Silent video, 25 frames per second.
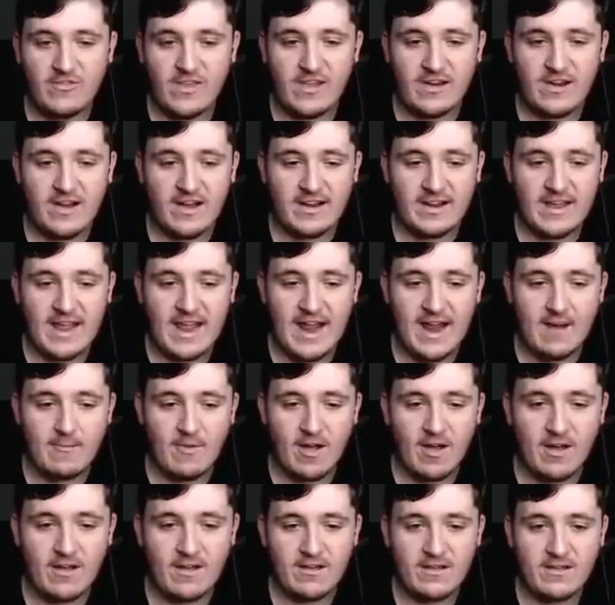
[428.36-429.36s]
they're seen on
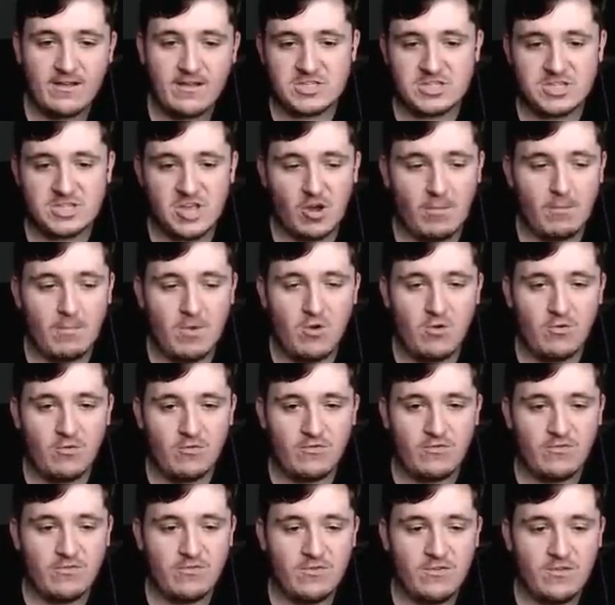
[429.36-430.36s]
camera. They just don't
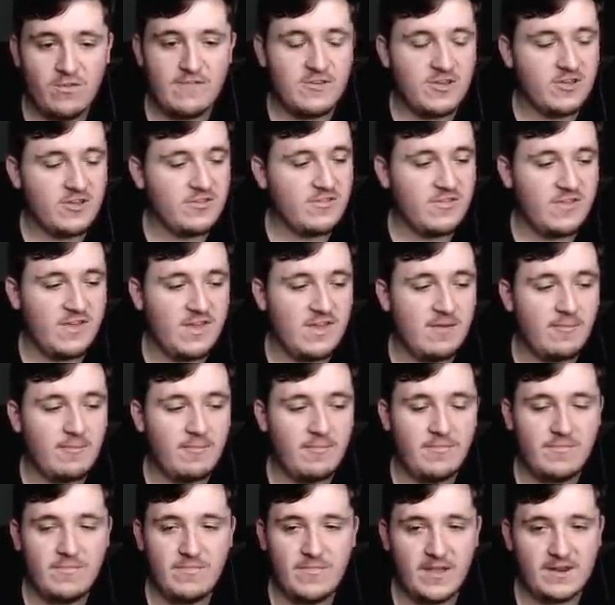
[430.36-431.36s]
move. Whenever you see
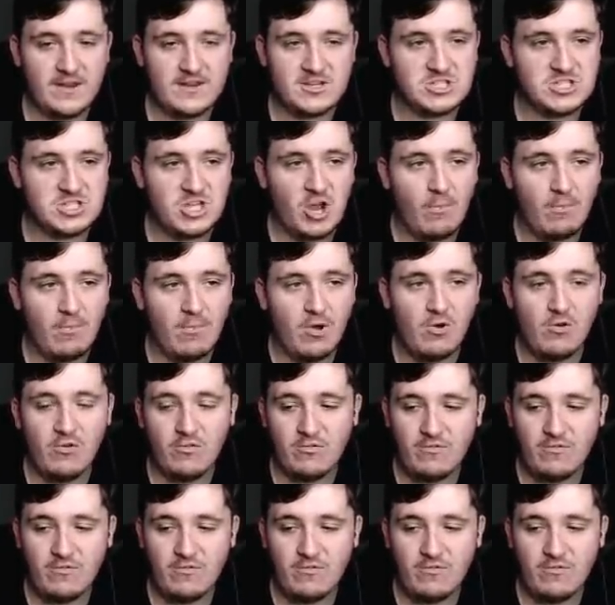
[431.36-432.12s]
them, they just don't